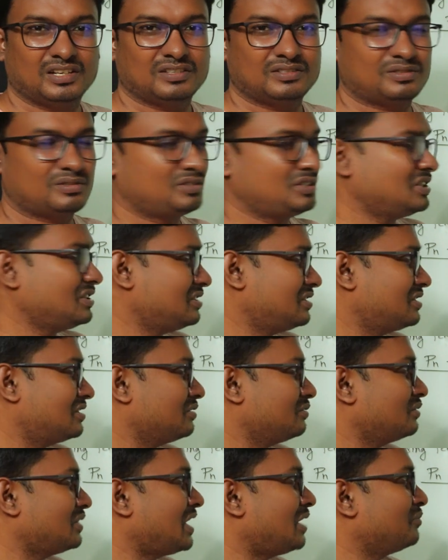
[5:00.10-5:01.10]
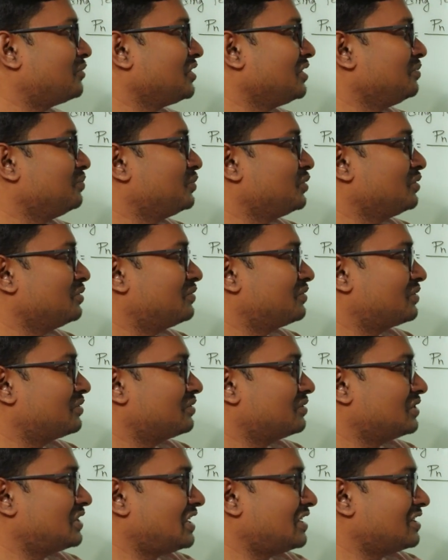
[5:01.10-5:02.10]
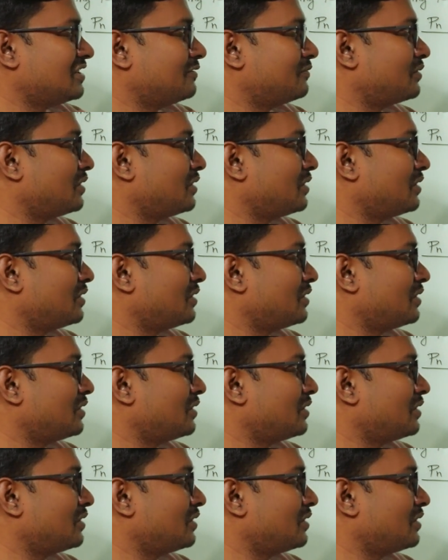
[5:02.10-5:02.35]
So just we have to input data